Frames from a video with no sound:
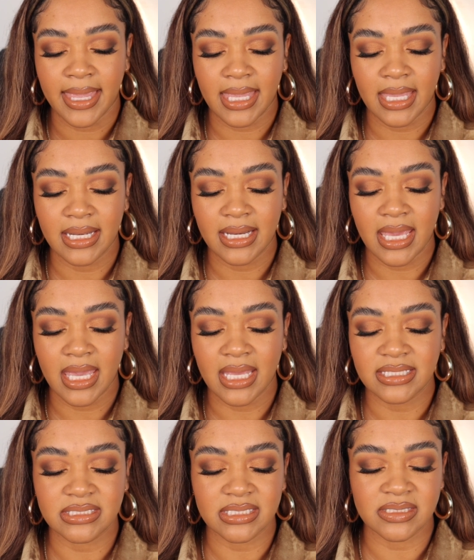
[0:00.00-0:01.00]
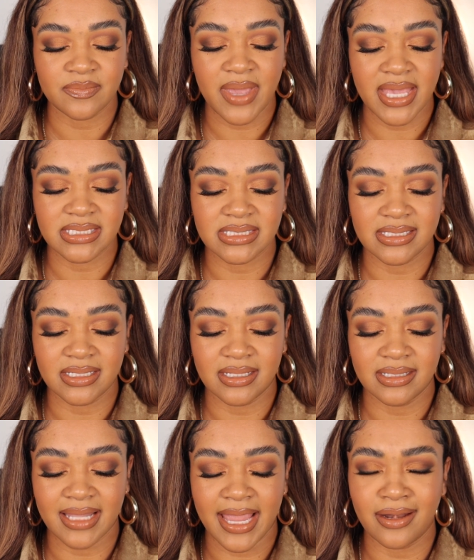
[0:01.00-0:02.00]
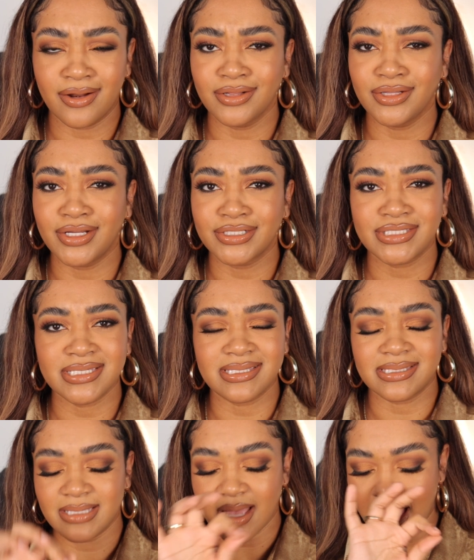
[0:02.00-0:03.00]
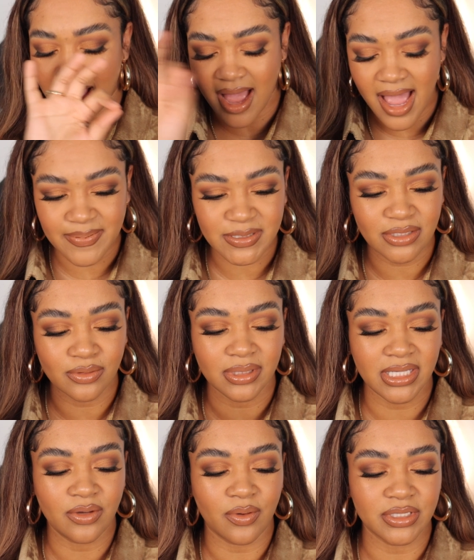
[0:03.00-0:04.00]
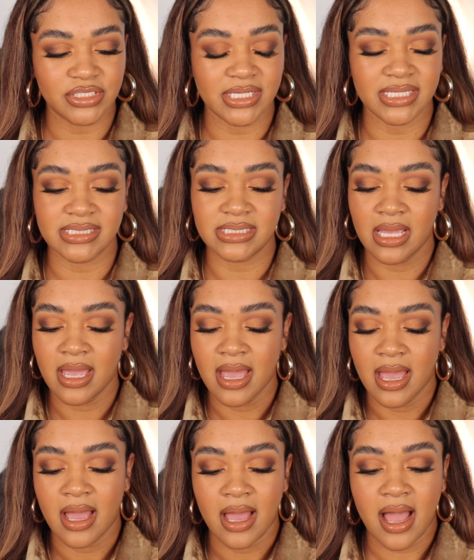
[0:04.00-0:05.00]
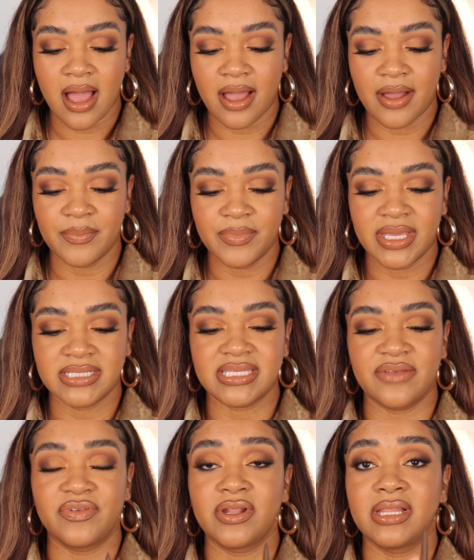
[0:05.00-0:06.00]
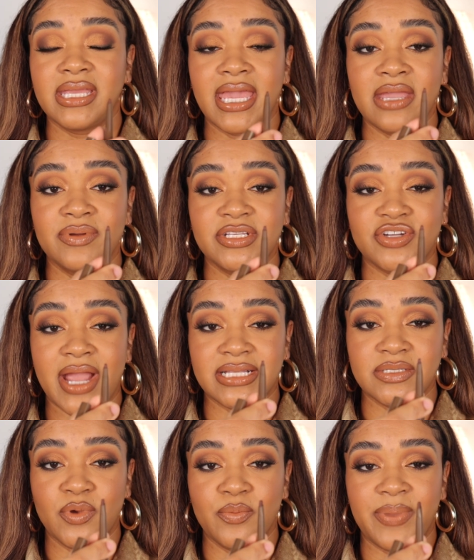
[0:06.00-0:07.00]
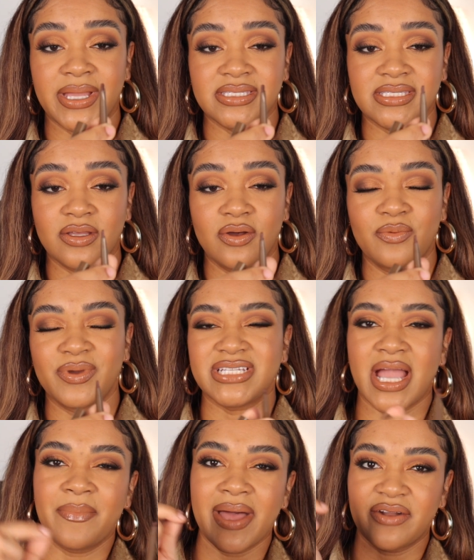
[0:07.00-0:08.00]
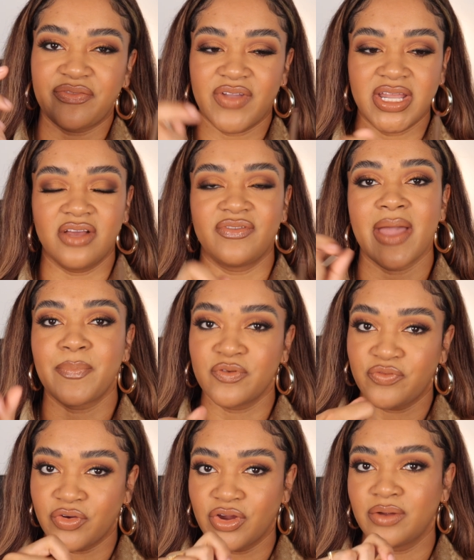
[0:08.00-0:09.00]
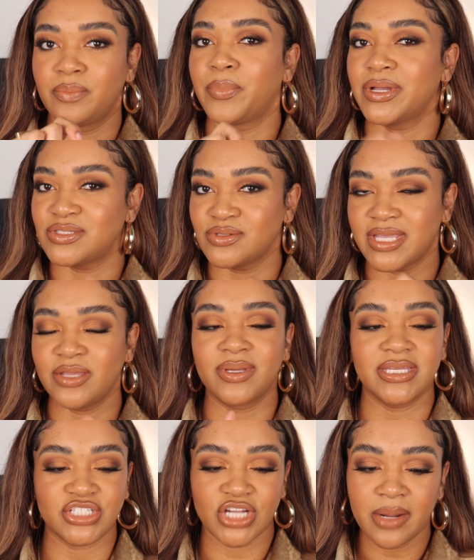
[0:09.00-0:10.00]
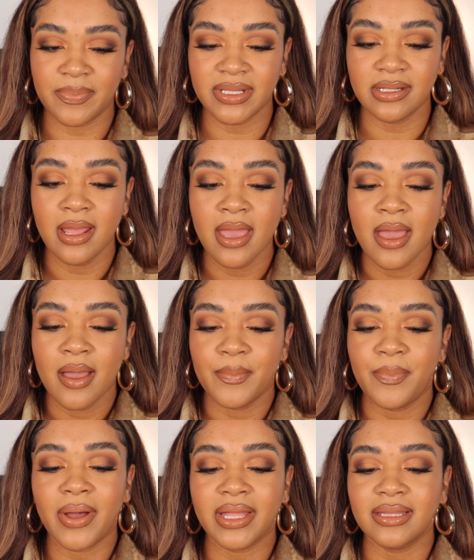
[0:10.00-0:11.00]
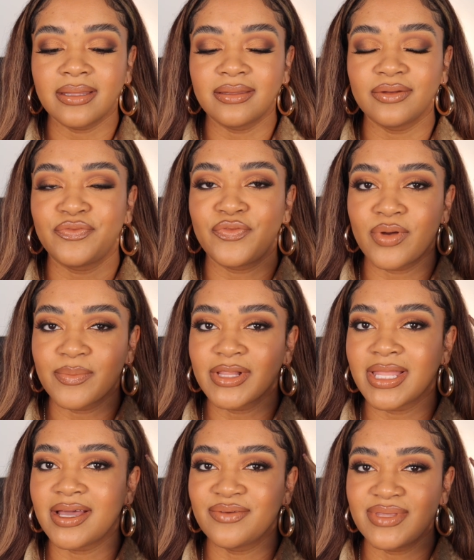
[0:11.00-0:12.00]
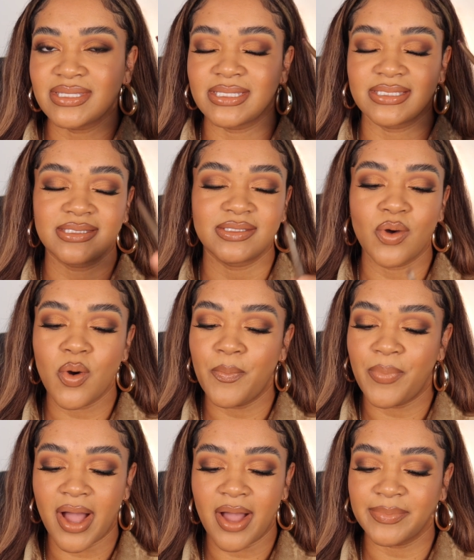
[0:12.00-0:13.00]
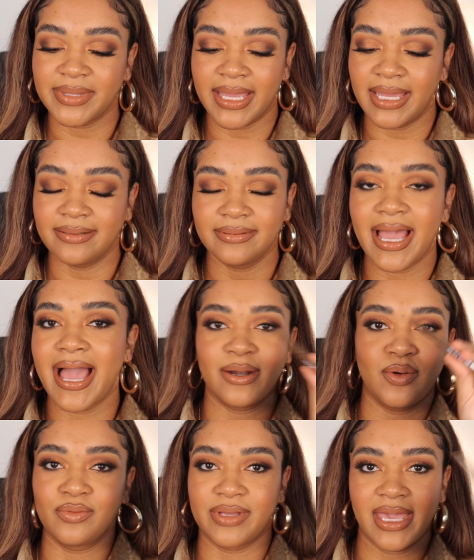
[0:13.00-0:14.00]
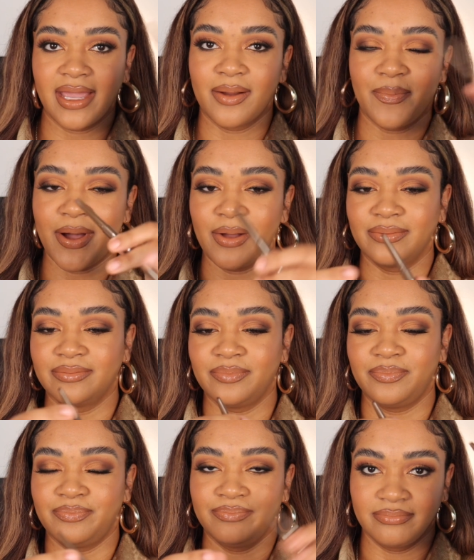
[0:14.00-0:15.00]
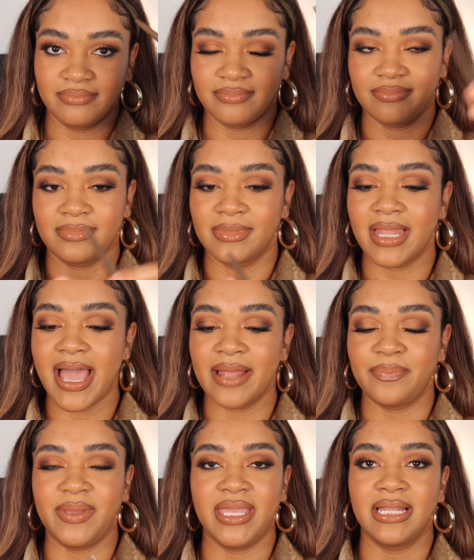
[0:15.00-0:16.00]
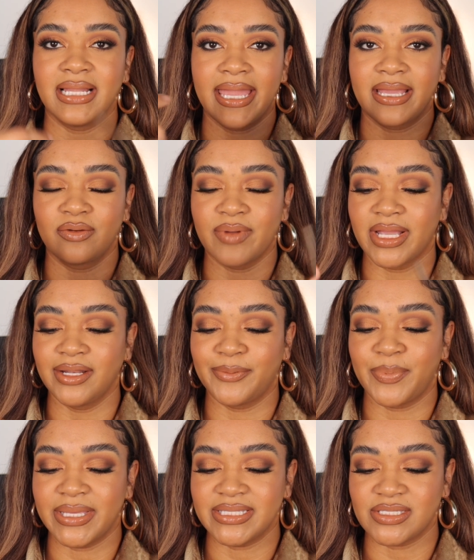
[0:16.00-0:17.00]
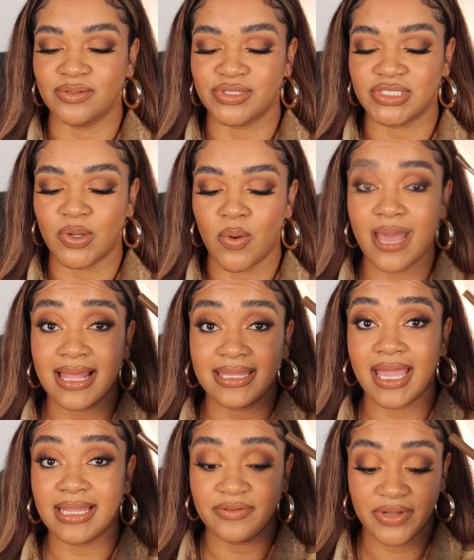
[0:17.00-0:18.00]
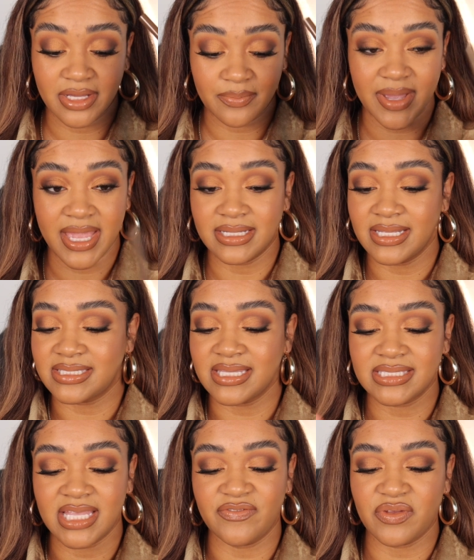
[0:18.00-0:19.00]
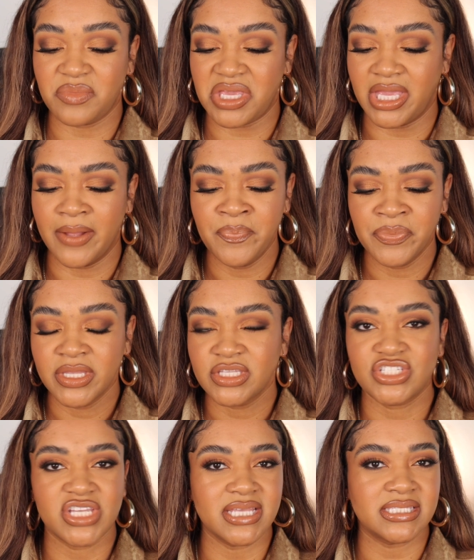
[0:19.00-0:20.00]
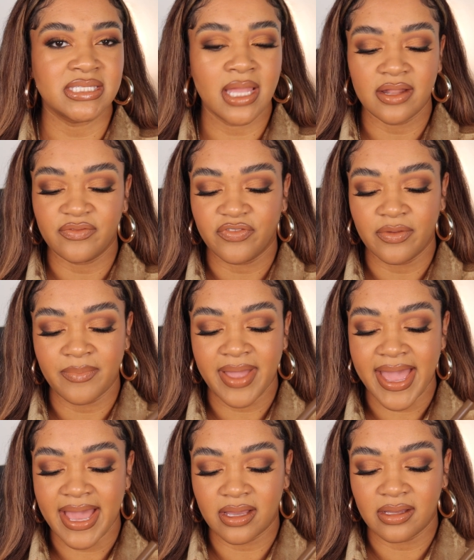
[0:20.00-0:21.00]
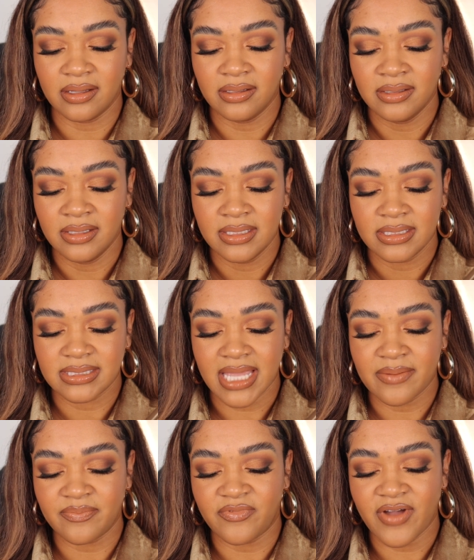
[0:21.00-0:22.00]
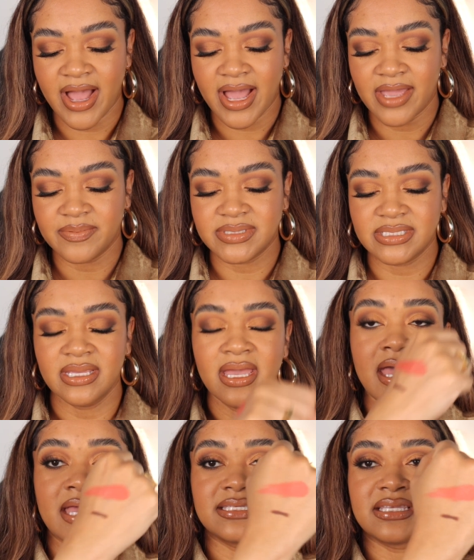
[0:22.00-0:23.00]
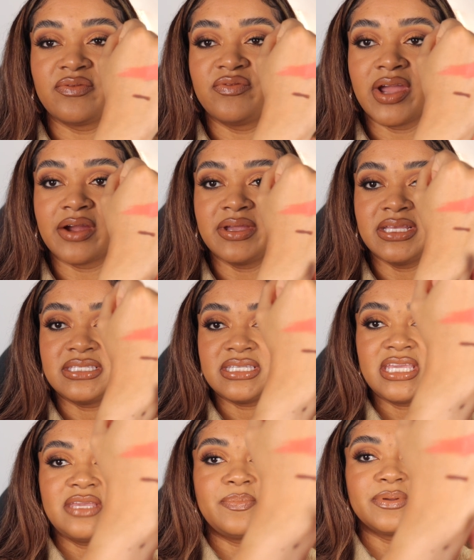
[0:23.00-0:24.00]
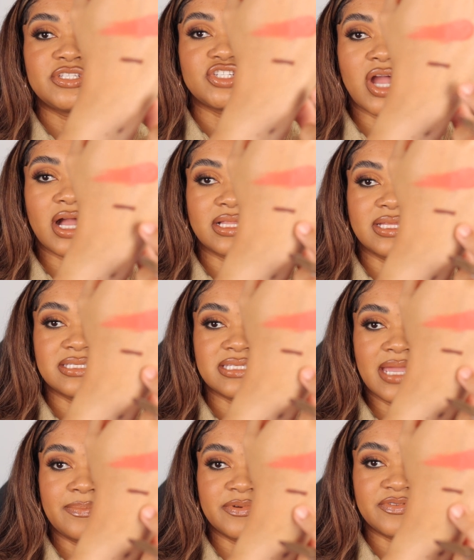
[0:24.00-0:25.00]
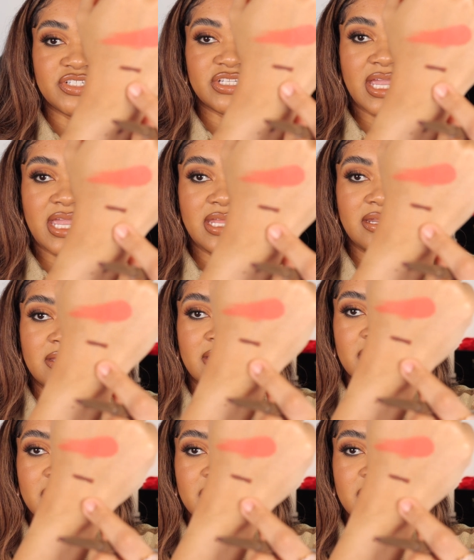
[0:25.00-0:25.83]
And it just makes the liner look just absolutely gorgeous. Um, it's definitely a retractable pencil, which I'm not a fan of. I prefer pencils that you can sharpen. But the formula of this is so bomb that I don't care about not being like a regular pencil. So highly, highly recommend. This is giving me Chestnut from MAC type vibes. It's a very deep chocolate type of shade.